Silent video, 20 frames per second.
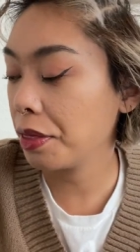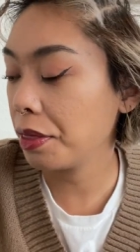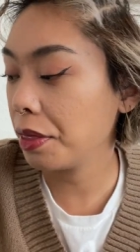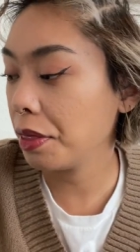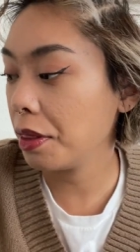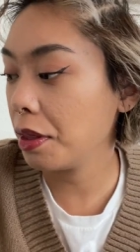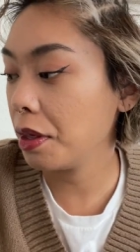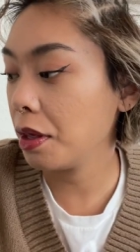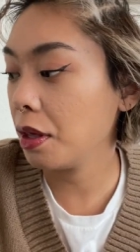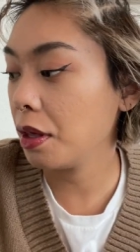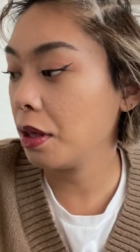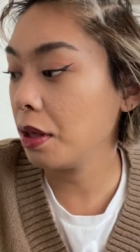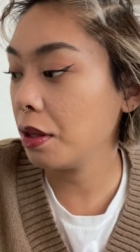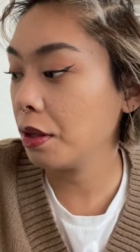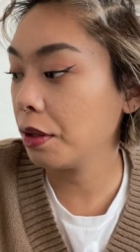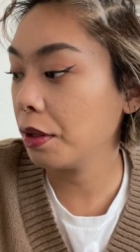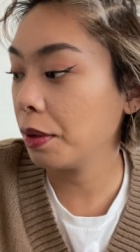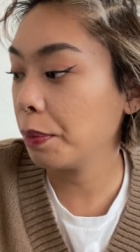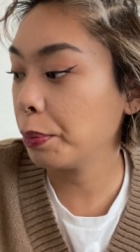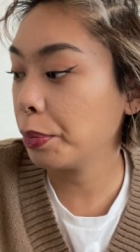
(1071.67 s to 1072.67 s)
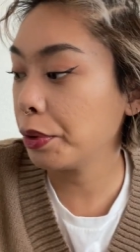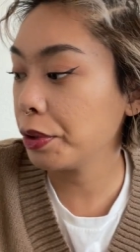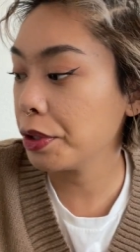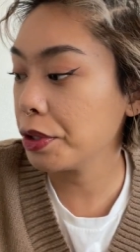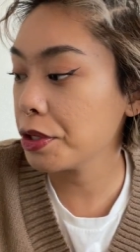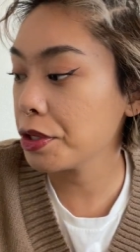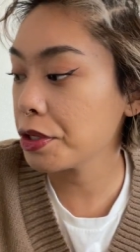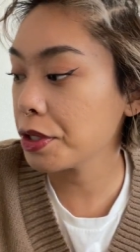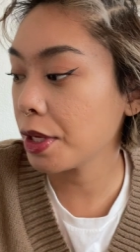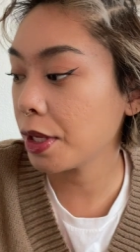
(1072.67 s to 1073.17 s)
the lip
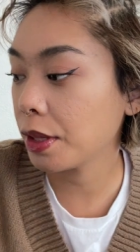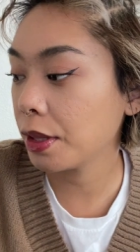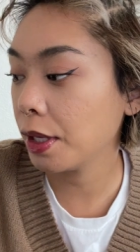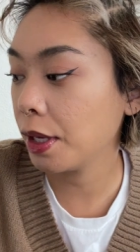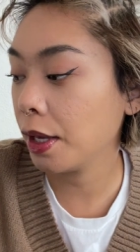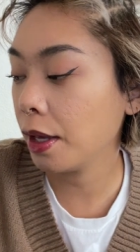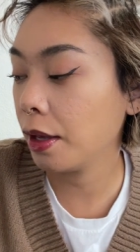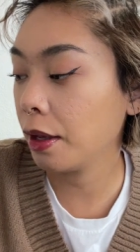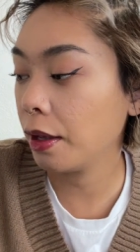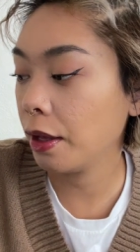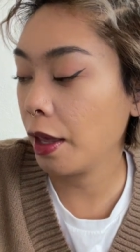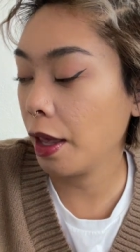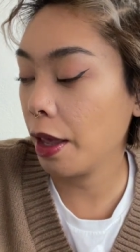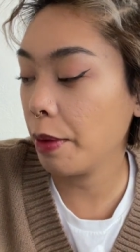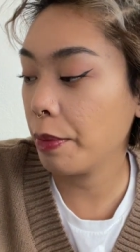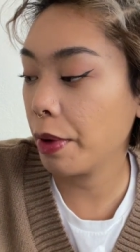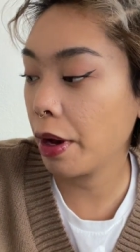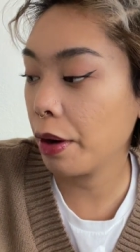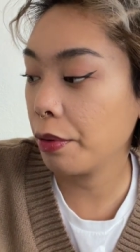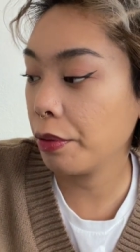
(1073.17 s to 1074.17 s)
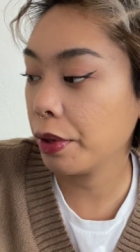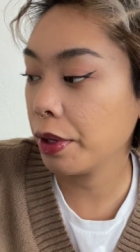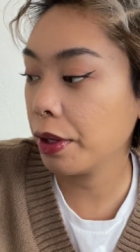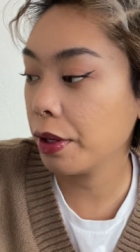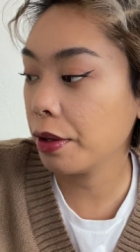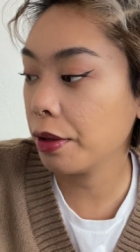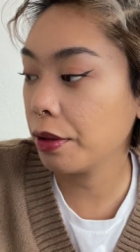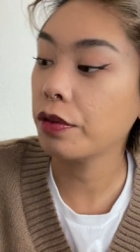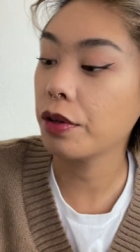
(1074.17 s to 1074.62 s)
oils that they came out with